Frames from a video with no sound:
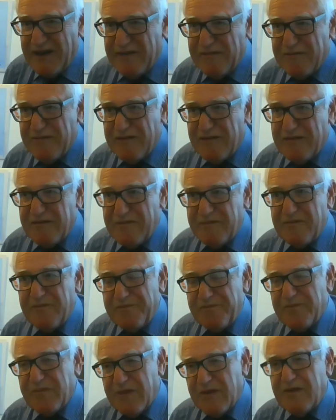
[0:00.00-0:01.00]
of a
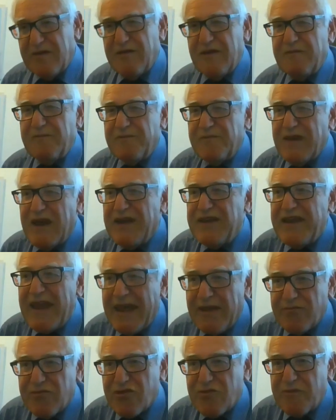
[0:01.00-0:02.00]

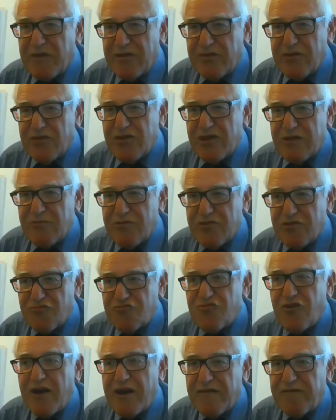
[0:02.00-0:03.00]
announcement that she was
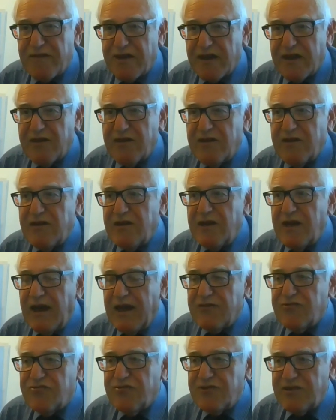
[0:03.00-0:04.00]
arriving.
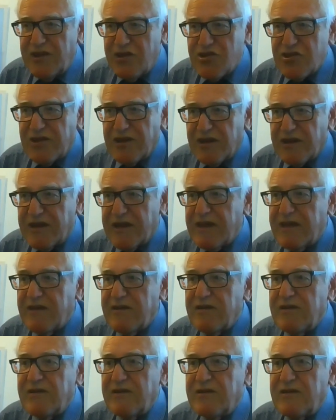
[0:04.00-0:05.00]
And traditionally,
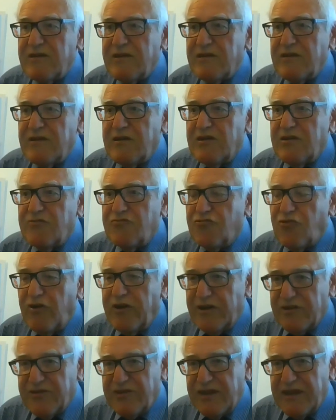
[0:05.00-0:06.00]

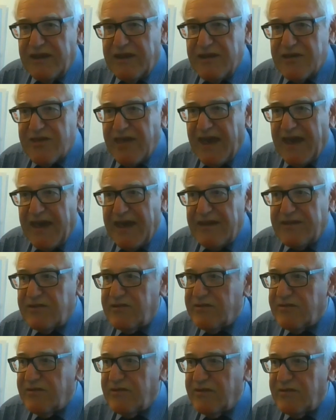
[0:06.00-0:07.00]
royalty has had
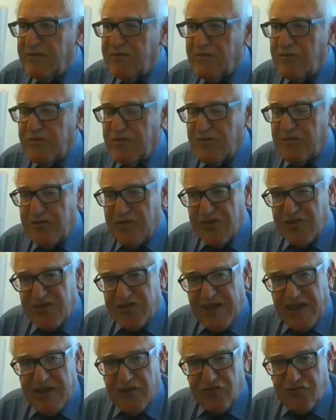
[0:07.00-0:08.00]
the
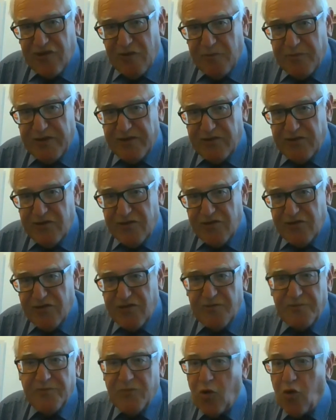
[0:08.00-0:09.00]
state
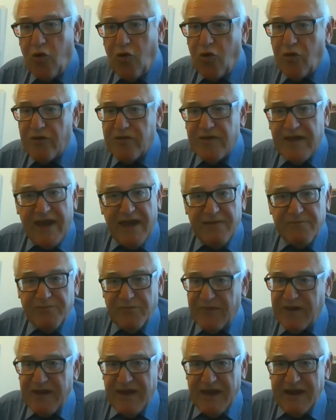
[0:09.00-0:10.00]
trumpeters or
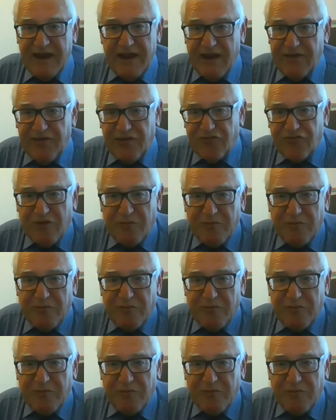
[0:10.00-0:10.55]
any other